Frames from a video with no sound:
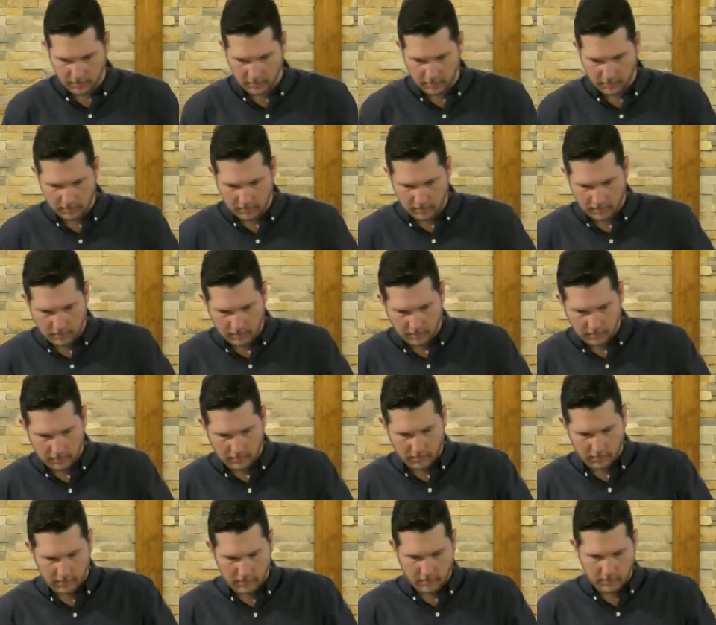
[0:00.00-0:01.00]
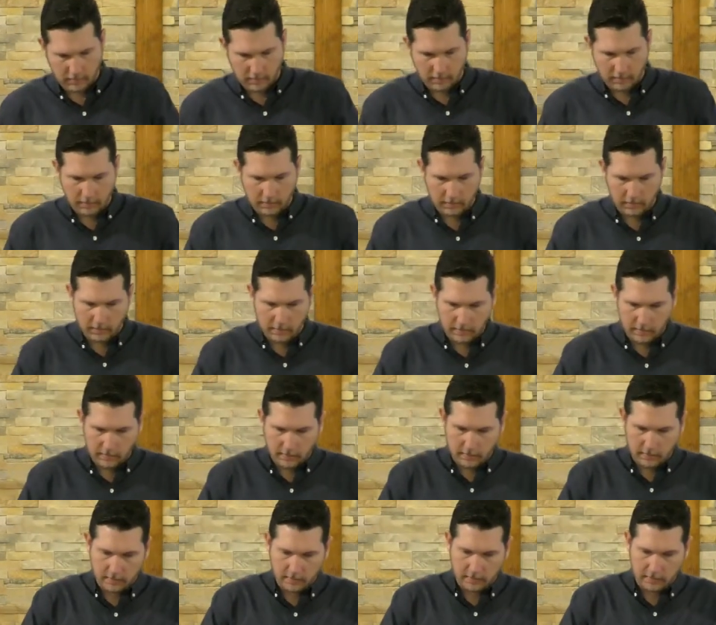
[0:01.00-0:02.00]

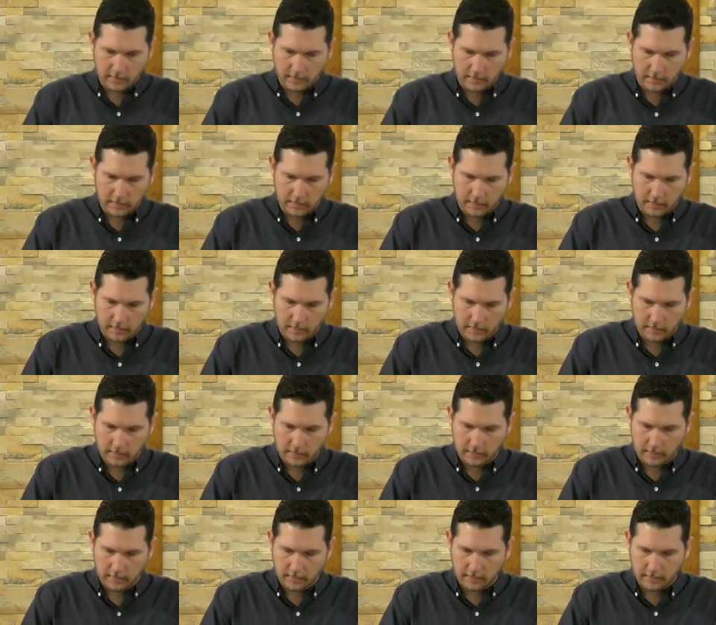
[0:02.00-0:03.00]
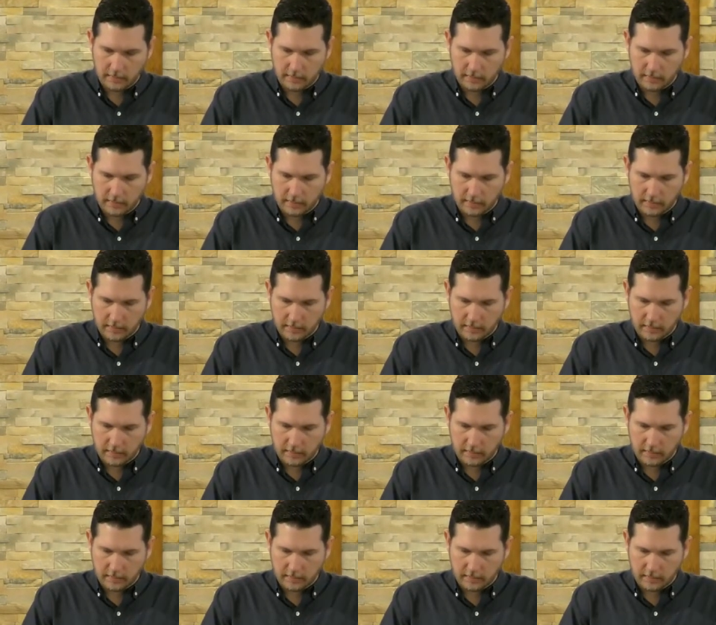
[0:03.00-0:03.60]
Nothing is said.